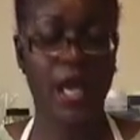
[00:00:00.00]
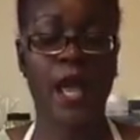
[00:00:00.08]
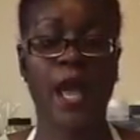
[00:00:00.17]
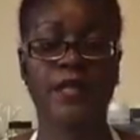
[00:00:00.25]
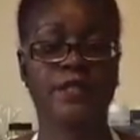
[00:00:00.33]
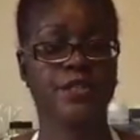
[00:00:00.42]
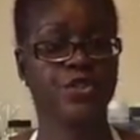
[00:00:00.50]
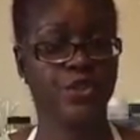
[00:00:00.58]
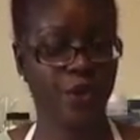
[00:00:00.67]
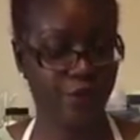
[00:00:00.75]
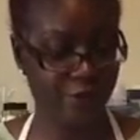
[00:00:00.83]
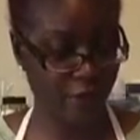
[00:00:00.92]
It has a
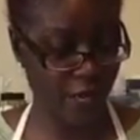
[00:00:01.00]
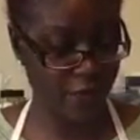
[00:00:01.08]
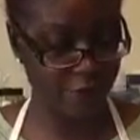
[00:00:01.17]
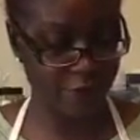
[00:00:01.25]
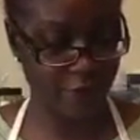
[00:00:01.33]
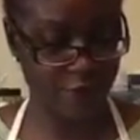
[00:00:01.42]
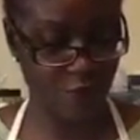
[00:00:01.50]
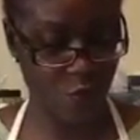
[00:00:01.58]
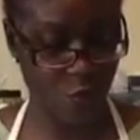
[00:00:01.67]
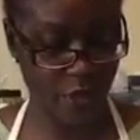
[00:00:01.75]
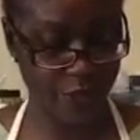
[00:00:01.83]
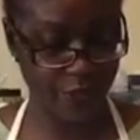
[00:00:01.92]
shelf life of
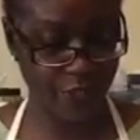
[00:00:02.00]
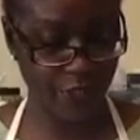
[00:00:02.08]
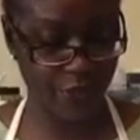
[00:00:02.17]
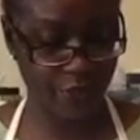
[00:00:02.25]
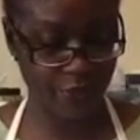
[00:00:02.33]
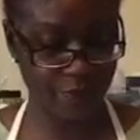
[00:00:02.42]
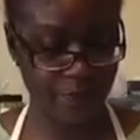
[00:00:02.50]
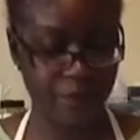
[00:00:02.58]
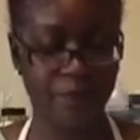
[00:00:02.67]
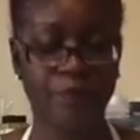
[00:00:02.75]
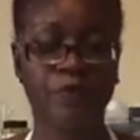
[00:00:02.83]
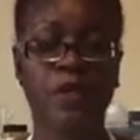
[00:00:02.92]
1 year.
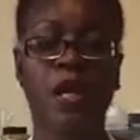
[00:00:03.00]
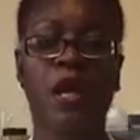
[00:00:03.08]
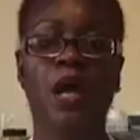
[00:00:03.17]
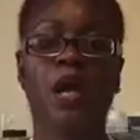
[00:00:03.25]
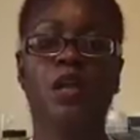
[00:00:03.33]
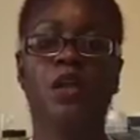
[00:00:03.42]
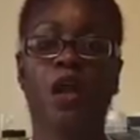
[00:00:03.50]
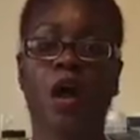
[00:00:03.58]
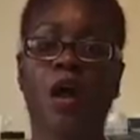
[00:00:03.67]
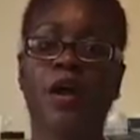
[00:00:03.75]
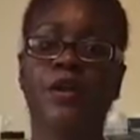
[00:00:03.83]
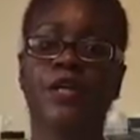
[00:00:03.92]

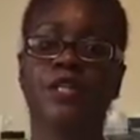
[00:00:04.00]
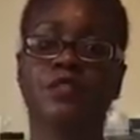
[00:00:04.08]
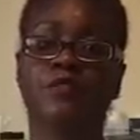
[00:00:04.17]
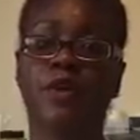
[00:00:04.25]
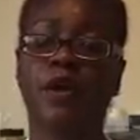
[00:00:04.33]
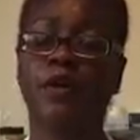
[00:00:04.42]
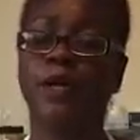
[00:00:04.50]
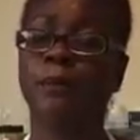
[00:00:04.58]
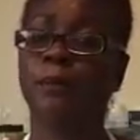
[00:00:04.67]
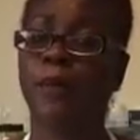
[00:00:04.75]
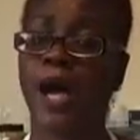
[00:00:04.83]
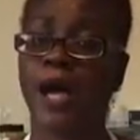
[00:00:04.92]
Lard is very
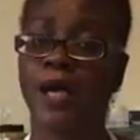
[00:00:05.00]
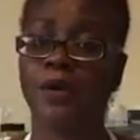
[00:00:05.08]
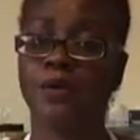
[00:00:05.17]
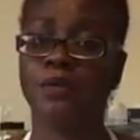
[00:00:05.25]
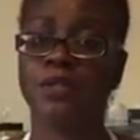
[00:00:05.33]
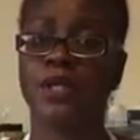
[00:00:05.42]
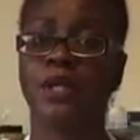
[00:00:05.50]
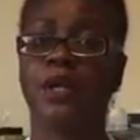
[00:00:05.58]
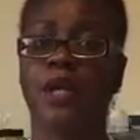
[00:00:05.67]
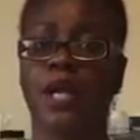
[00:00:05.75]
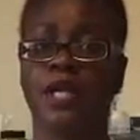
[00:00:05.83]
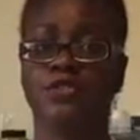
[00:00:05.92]
mild
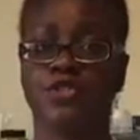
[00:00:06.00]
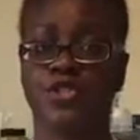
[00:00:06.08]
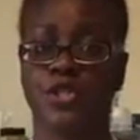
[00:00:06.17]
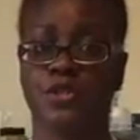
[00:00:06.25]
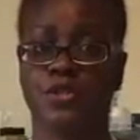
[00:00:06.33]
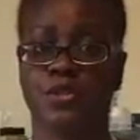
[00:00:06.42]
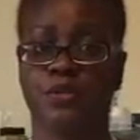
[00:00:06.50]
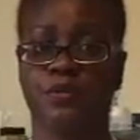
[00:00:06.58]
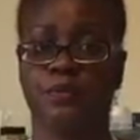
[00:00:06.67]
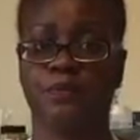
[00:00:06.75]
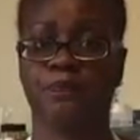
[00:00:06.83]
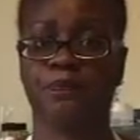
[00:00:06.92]
and
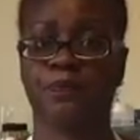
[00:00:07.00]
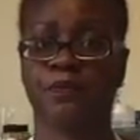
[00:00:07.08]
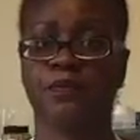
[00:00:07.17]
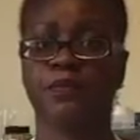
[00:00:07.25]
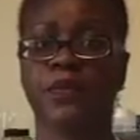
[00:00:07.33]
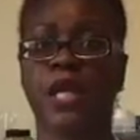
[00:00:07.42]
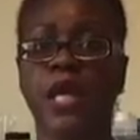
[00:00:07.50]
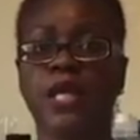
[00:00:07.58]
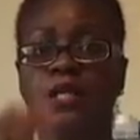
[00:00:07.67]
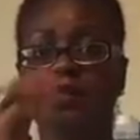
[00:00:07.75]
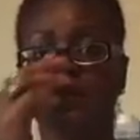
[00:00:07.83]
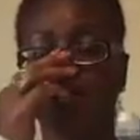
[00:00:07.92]
gentle.
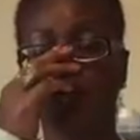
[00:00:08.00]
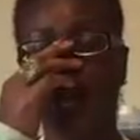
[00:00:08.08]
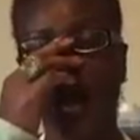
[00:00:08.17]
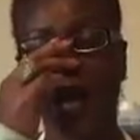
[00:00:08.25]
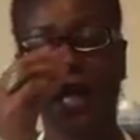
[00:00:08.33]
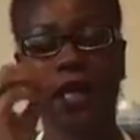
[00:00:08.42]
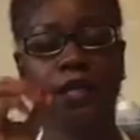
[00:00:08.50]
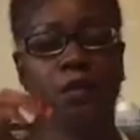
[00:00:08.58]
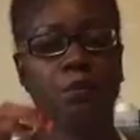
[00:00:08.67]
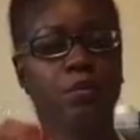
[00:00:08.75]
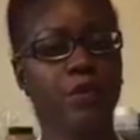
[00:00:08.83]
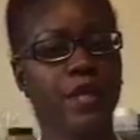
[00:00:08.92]
It is not an
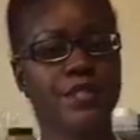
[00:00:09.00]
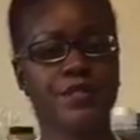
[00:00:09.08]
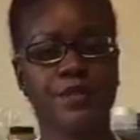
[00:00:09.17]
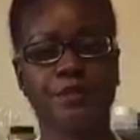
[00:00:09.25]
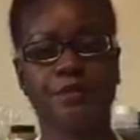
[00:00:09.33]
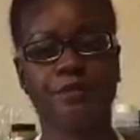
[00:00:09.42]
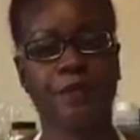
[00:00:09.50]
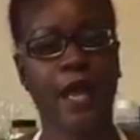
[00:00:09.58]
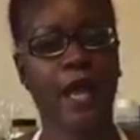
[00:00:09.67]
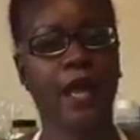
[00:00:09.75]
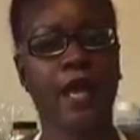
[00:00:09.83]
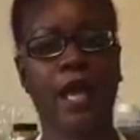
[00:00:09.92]
abrasive
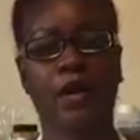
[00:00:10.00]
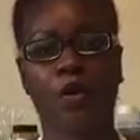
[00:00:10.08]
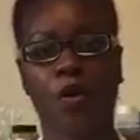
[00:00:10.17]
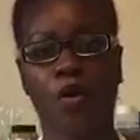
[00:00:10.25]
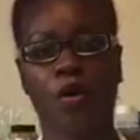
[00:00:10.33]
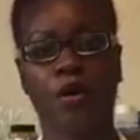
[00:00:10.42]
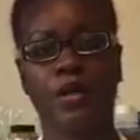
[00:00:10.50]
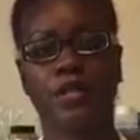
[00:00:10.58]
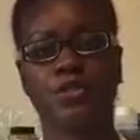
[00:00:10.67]
fat at all.